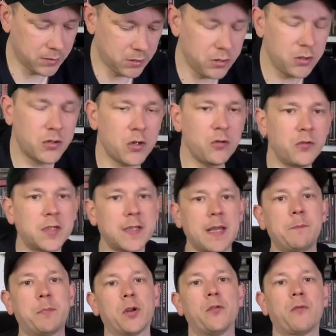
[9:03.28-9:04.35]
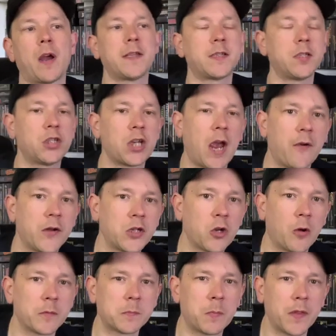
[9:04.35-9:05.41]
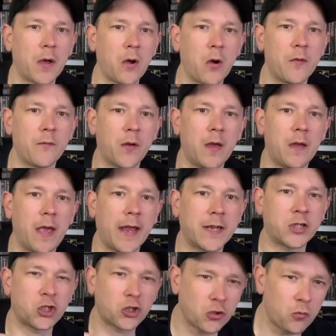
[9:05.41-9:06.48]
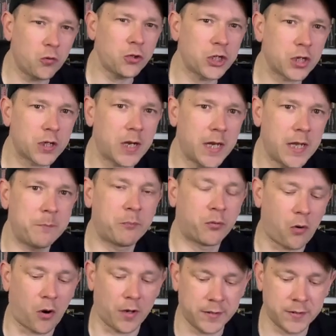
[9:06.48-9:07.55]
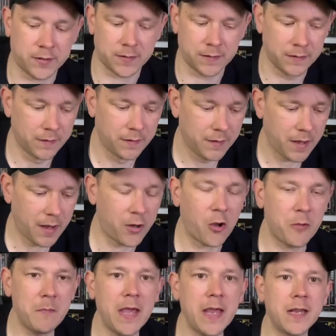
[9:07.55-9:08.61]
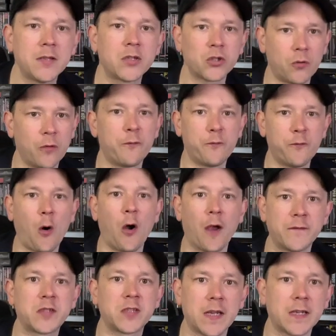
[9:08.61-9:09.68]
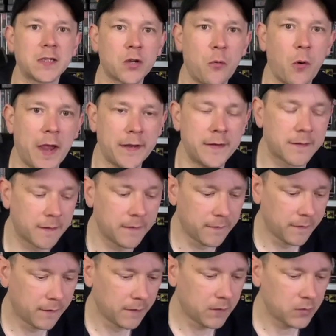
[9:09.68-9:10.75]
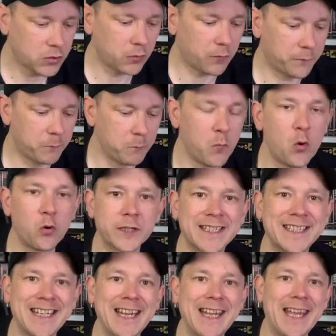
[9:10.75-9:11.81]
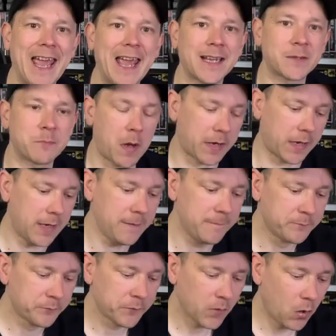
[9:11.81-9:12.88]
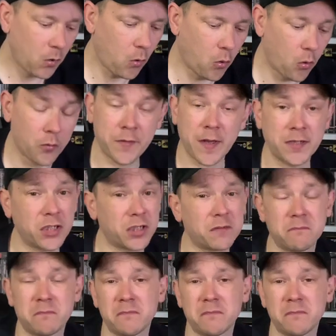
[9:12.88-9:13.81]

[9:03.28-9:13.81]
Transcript: you do see Blu-rays in charity shops, but they're over extortionately priced. And I mean sort of five, six quid, sort of more CEX money, or they're just